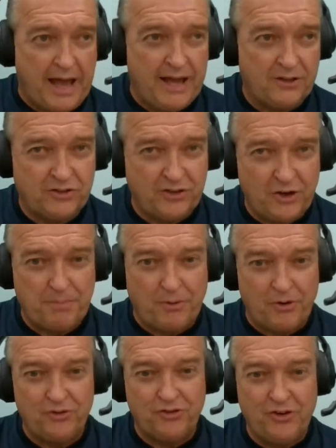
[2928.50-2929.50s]
as their
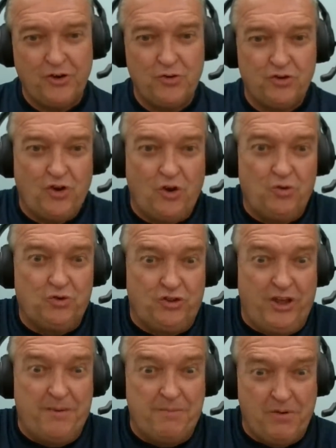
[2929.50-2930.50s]
person who
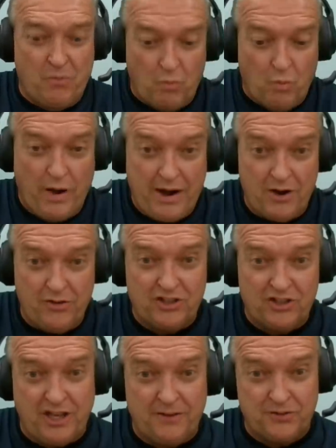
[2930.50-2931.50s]
shows them where
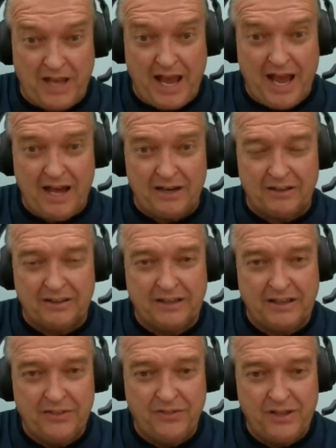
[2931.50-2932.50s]
the stuff's at
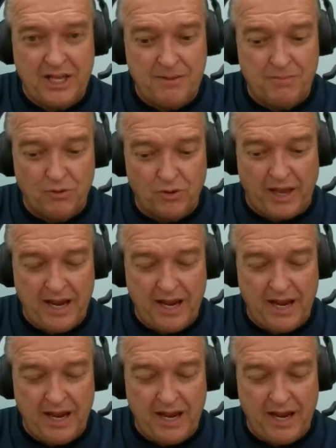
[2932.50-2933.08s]
in the Hebrew